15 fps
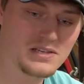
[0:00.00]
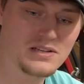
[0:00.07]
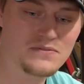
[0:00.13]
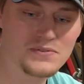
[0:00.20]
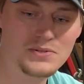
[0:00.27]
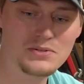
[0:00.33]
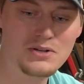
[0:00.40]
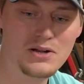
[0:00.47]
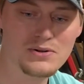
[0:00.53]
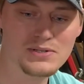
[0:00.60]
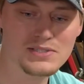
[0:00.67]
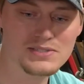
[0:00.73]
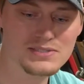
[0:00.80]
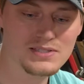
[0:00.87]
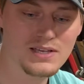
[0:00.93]
And if you'll
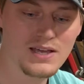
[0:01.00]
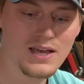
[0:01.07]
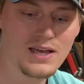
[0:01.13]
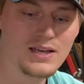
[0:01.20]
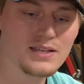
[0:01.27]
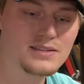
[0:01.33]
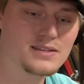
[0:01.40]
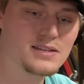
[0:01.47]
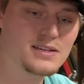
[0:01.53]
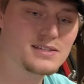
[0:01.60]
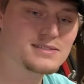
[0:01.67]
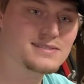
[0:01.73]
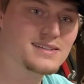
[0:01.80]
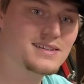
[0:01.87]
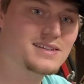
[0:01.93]
notice,
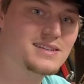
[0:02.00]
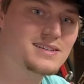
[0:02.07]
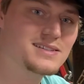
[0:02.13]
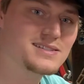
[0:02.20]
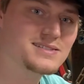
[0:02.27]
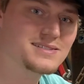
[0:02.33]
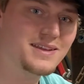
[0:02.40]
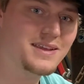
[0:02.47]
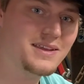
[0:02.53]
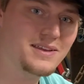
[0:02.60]
this is